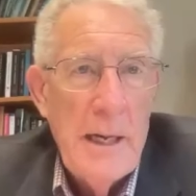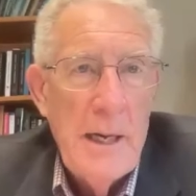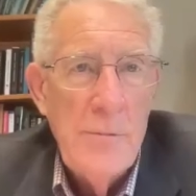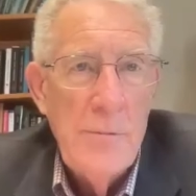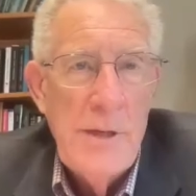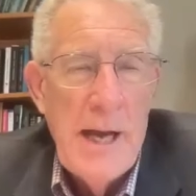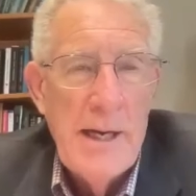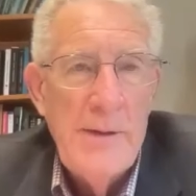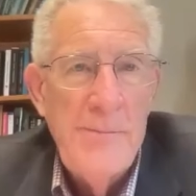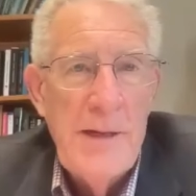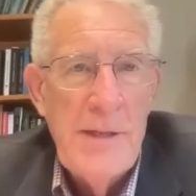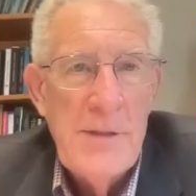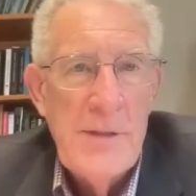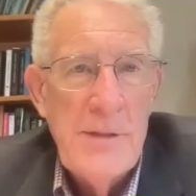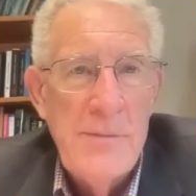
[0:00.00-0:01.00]
through
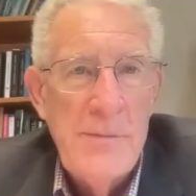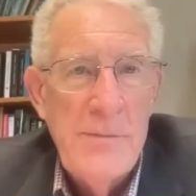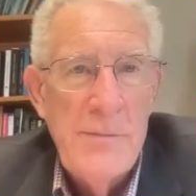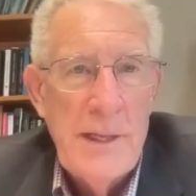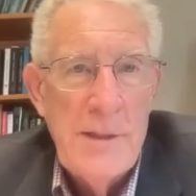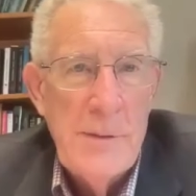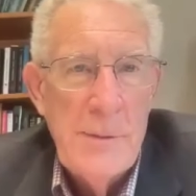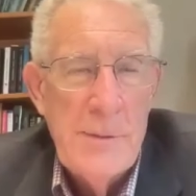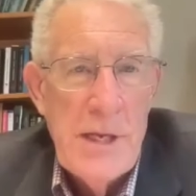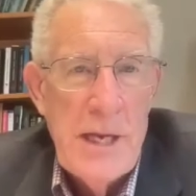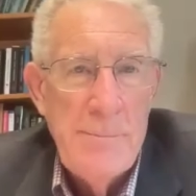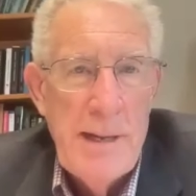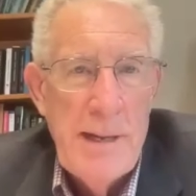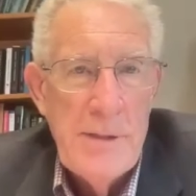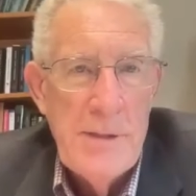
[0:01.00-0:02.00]
non-invasive, like you
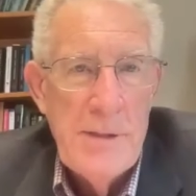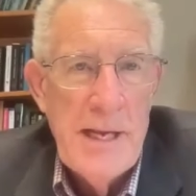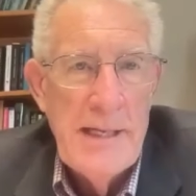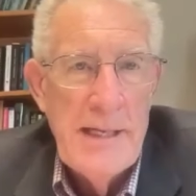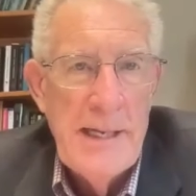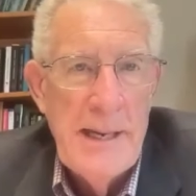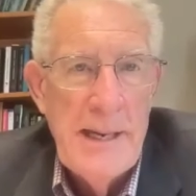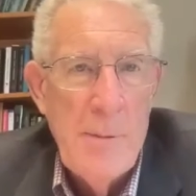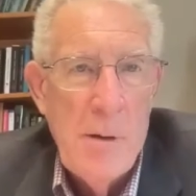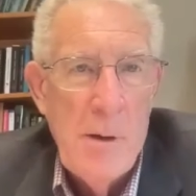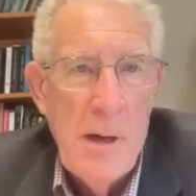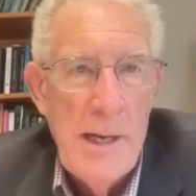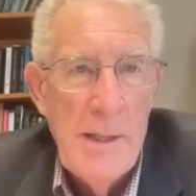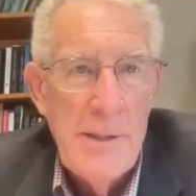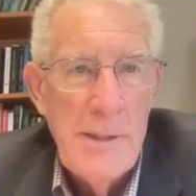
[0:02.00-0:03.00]
said, PET scanning,
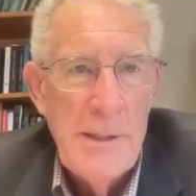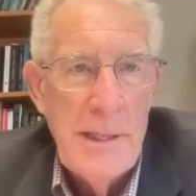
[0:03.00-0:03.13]
MRI,